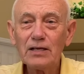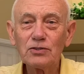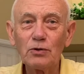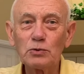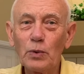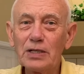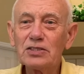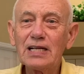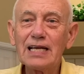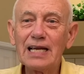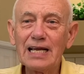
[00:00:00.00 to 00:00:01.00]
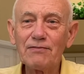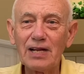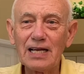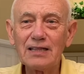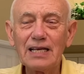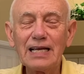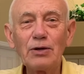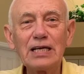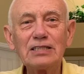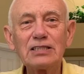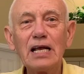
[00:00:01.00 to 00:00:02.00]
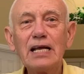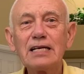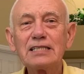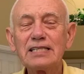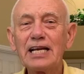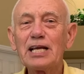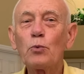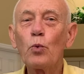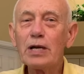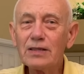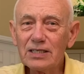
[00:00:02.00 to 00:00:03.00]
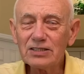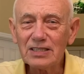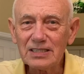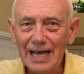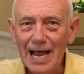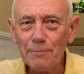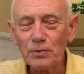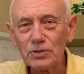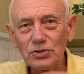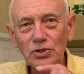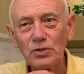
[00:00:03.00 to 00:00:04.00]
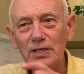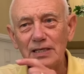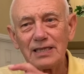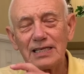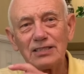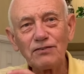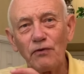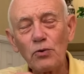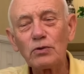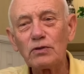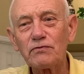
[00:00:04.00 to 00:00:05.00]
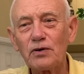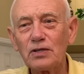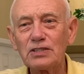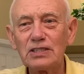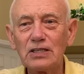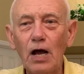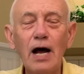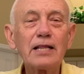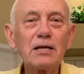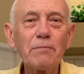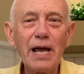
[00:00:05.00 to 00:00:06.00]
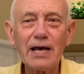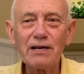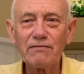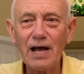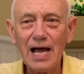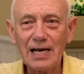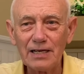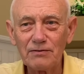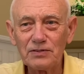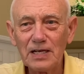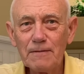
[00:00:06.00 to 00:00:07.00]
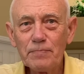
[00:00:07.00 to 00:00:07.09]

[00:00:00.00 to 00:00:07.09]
So it's Wednesday evening. He's sitting with his disciples during these focal verses on the Mount of Olives.